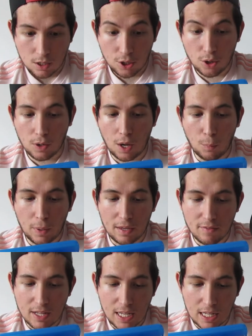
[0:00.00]
Hugo
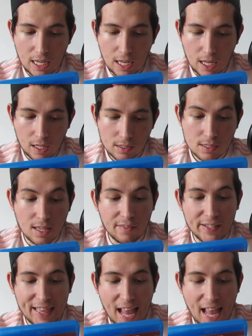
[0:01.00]
Weaving in it, Stephen